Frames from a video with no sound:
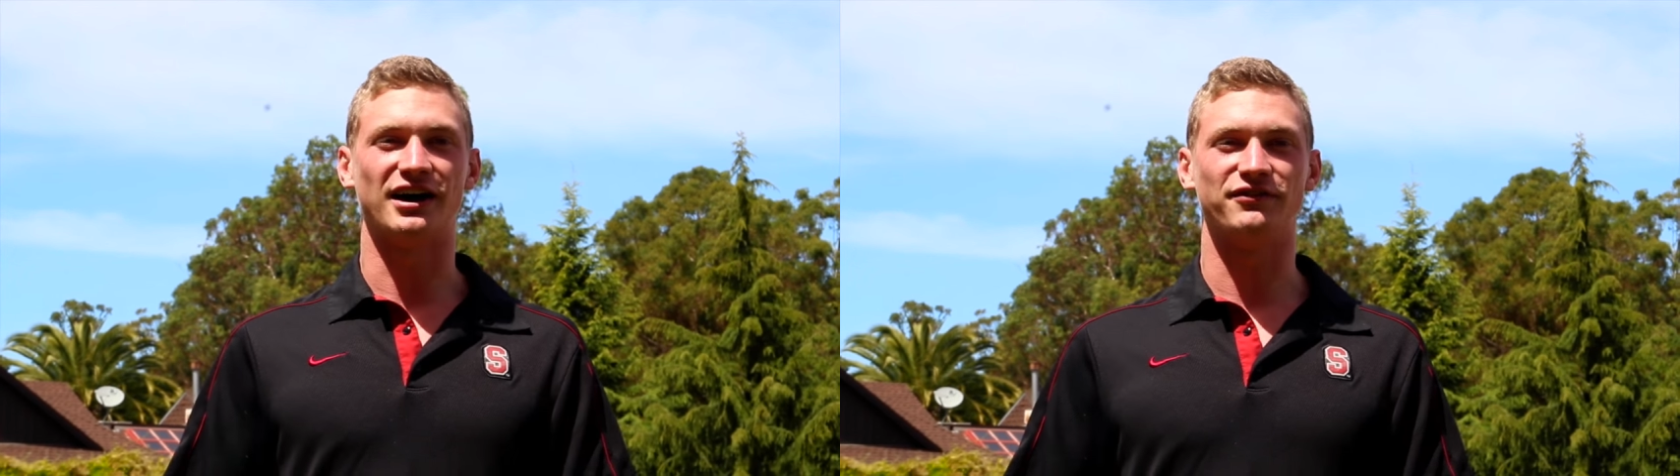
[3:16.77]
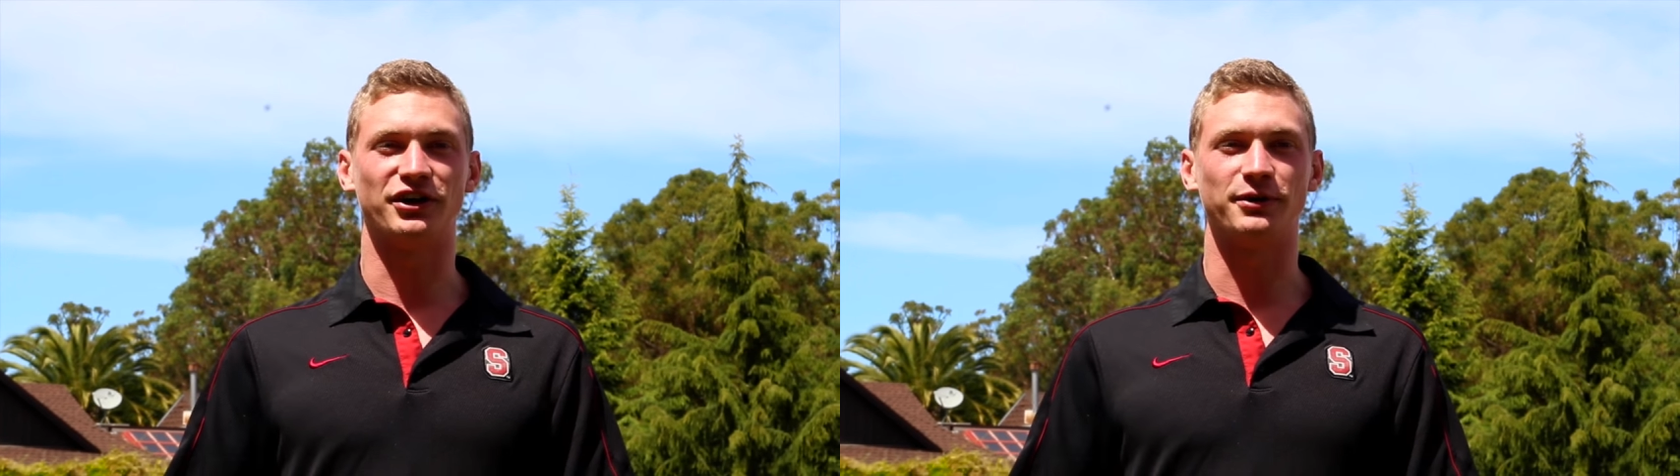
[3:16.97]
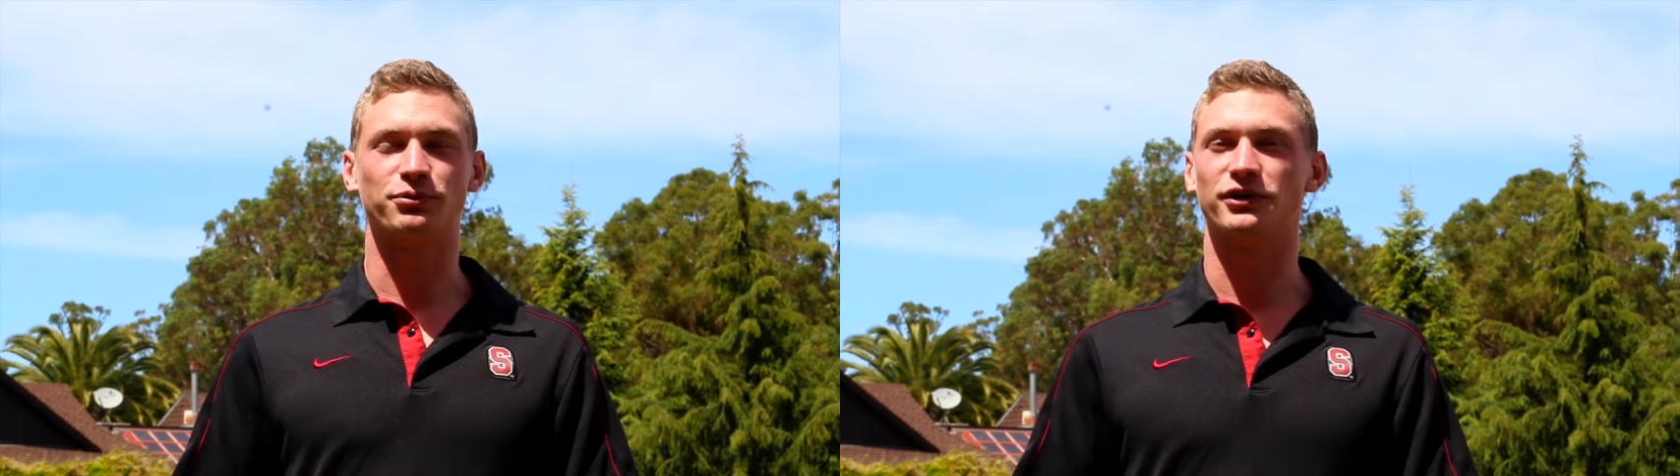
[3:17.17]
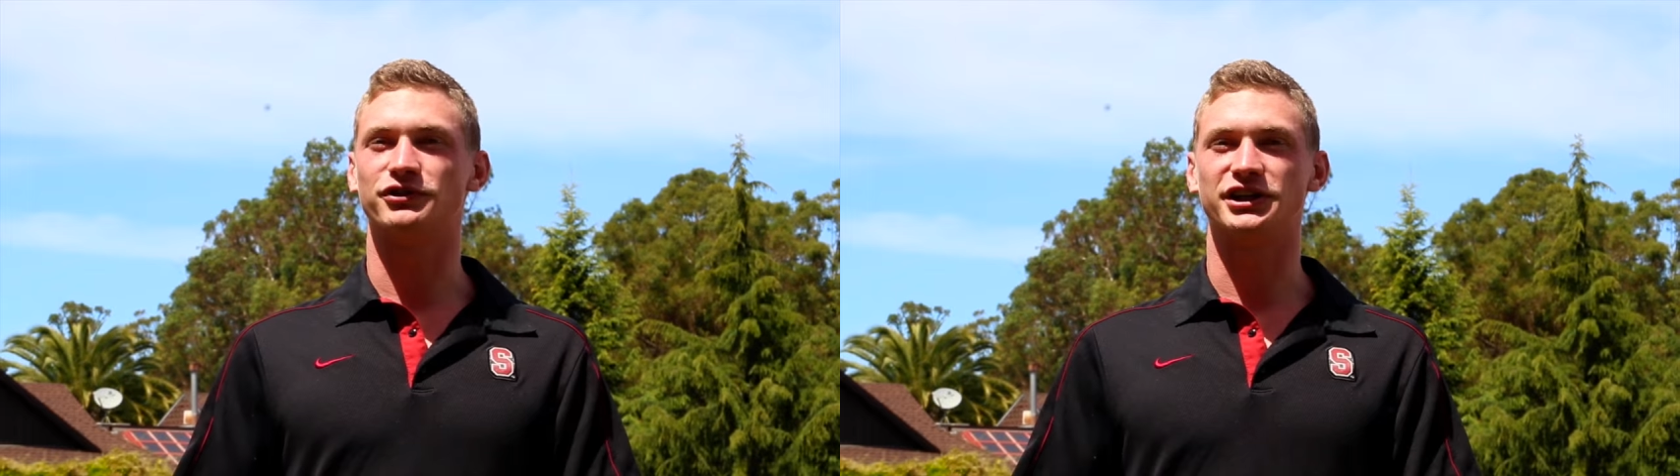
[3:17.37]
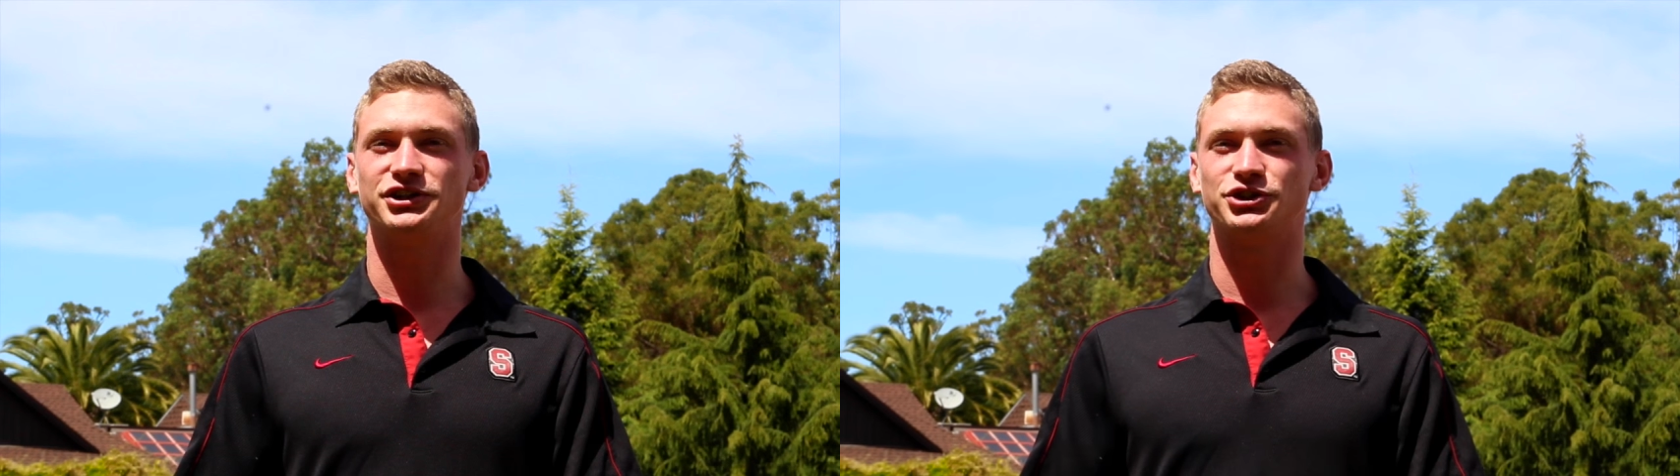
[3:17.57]
very
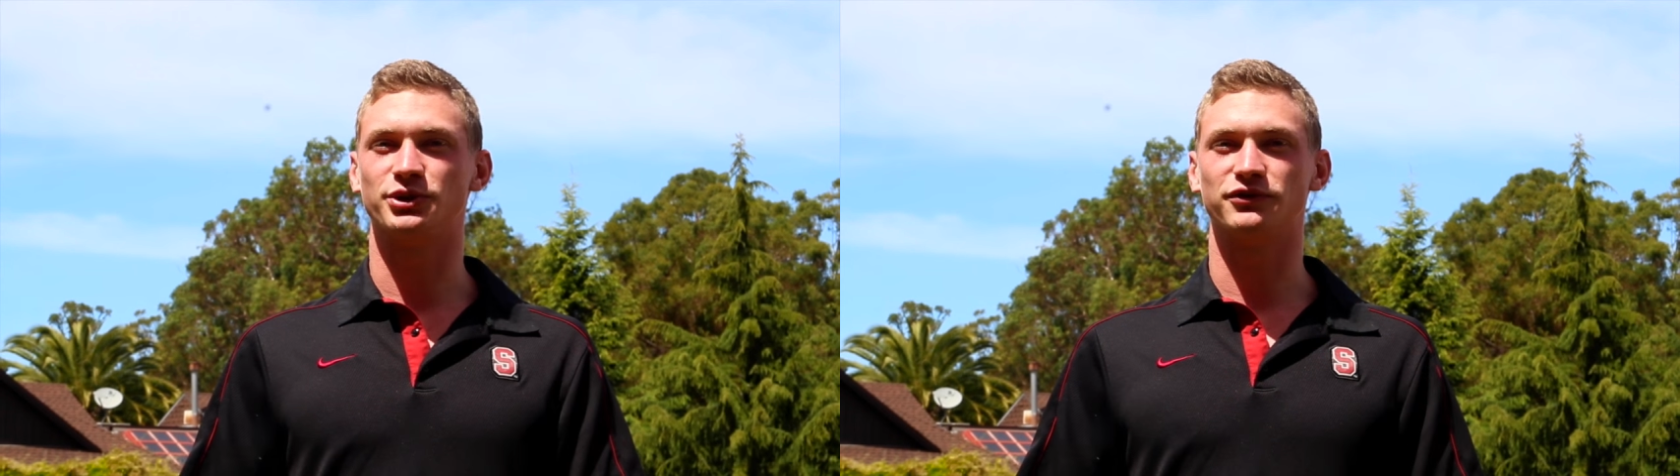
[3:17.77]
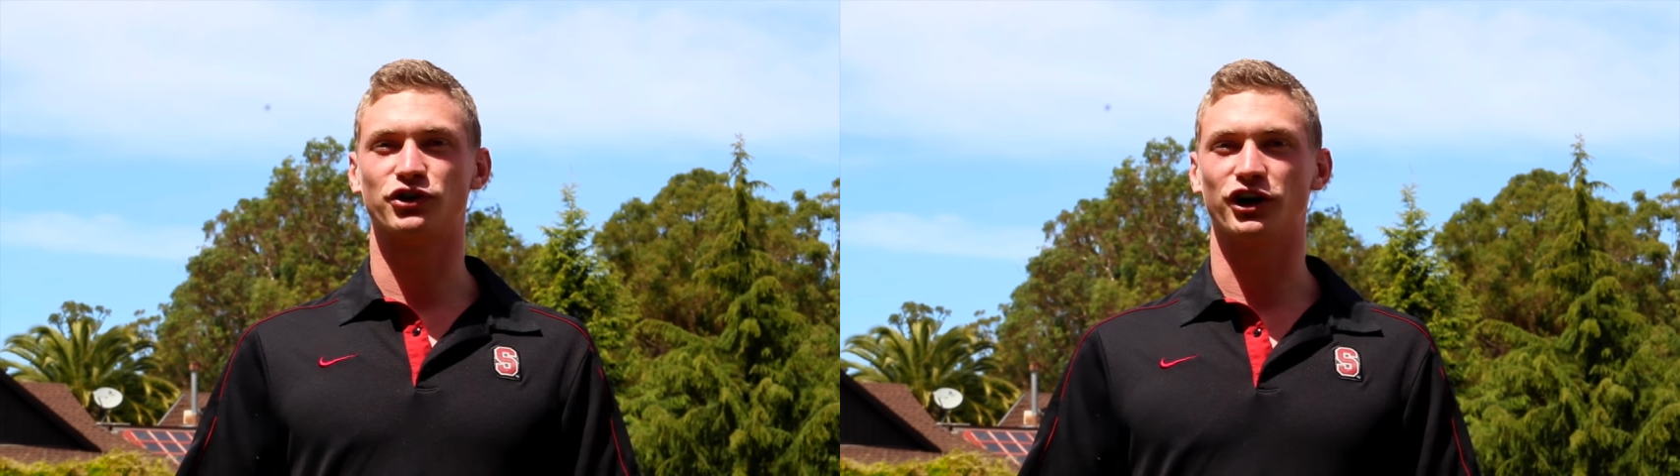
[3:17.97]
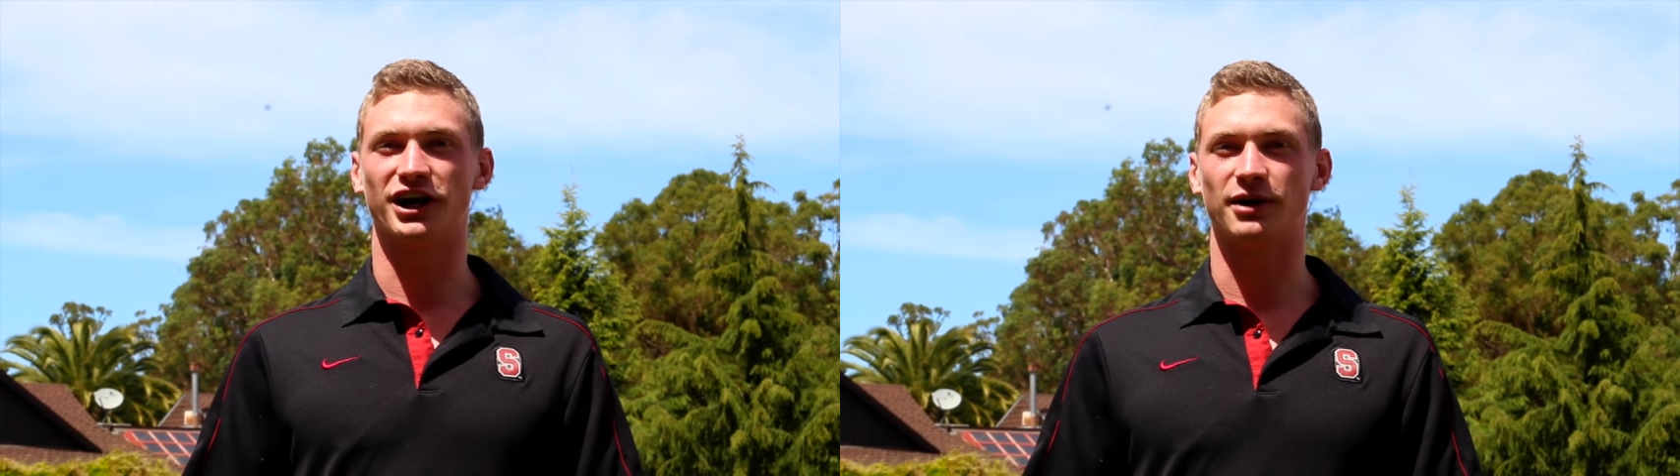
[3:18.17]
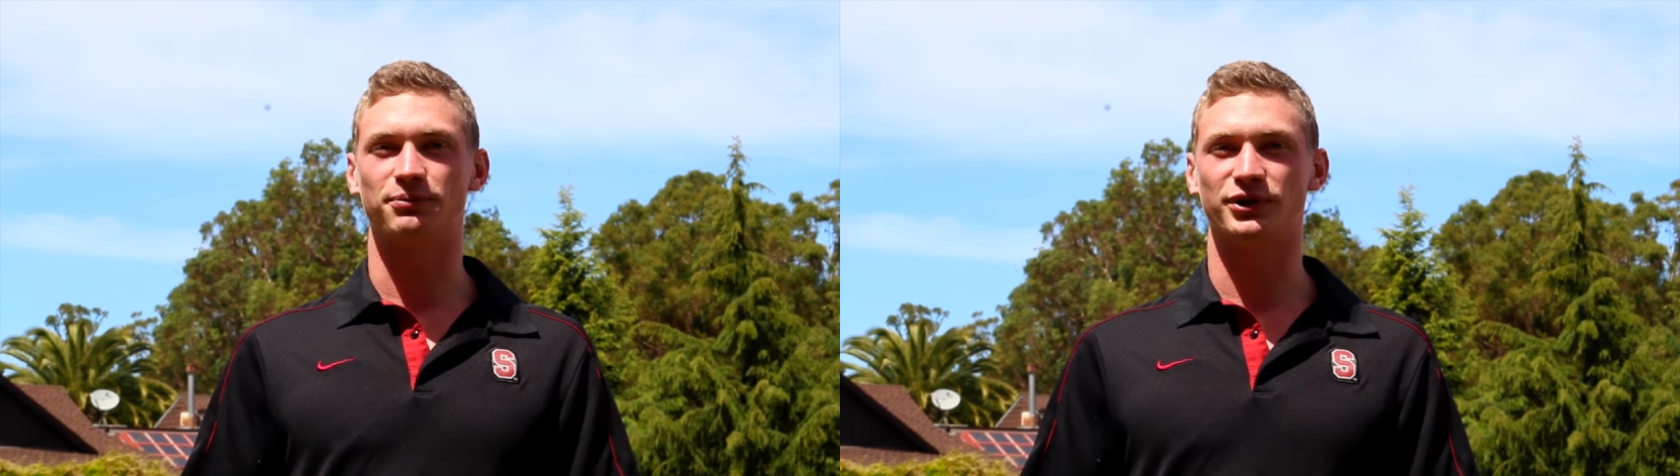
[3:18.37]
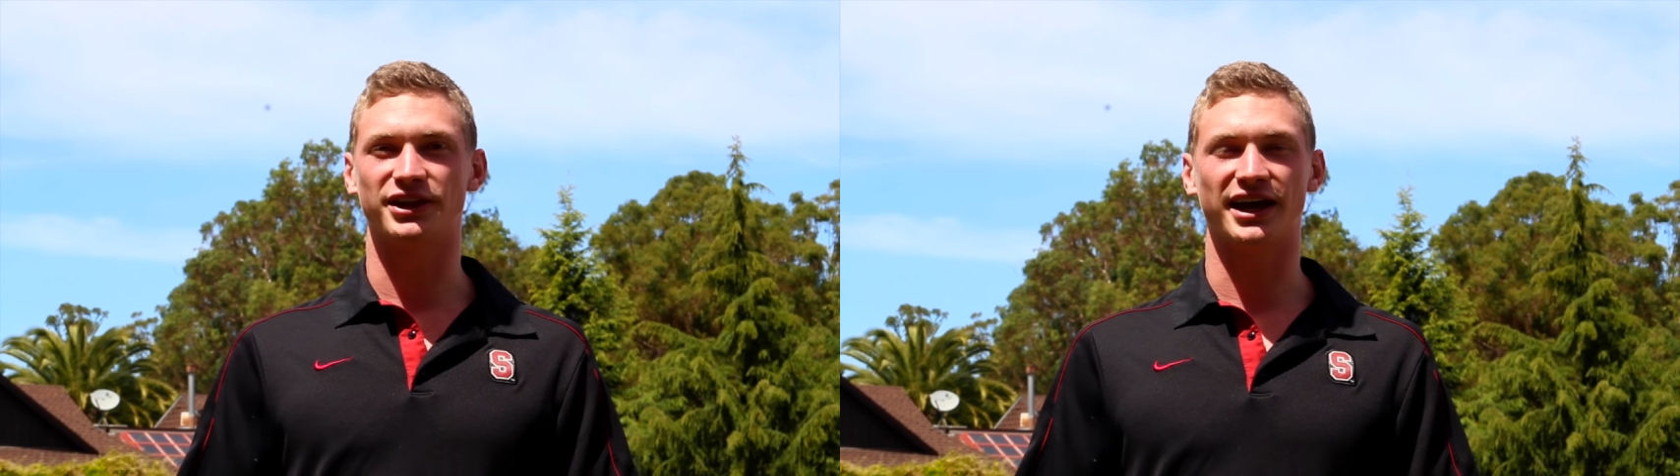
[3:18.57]
privileged to have grown up
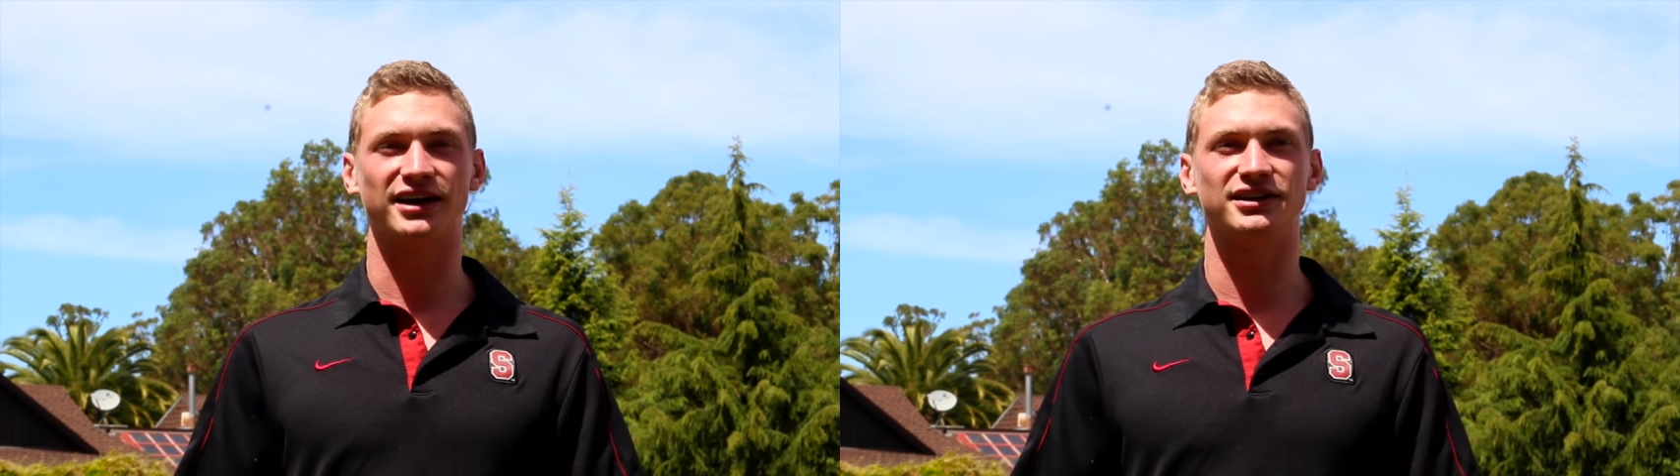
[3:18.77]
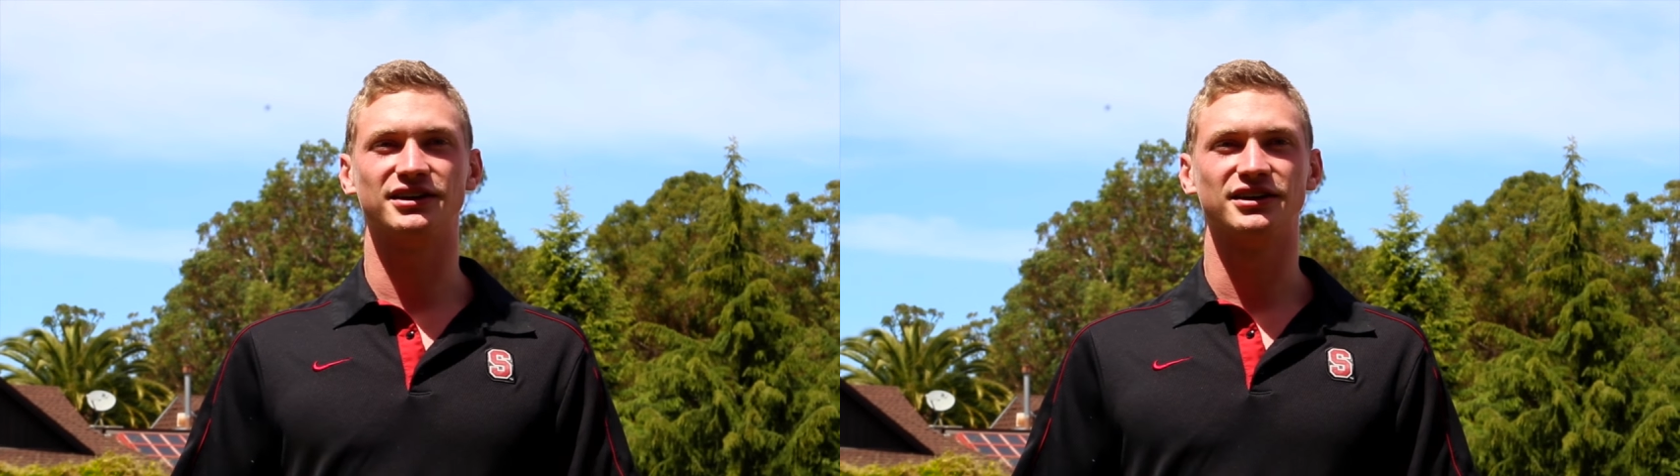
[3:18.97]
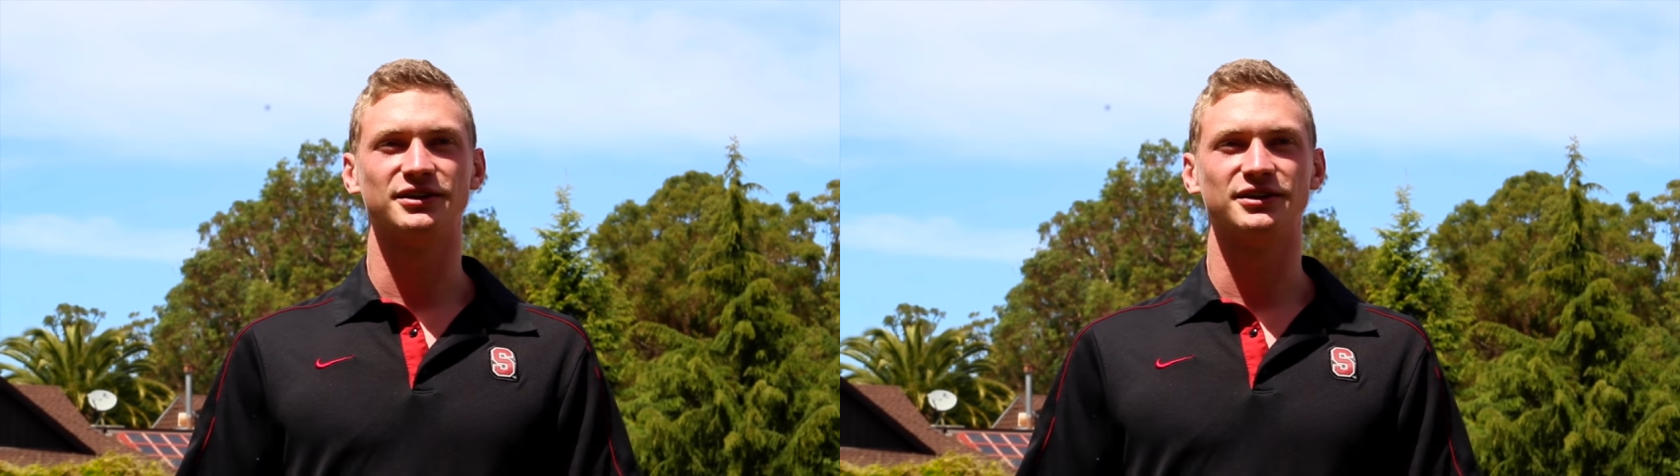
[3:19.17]
without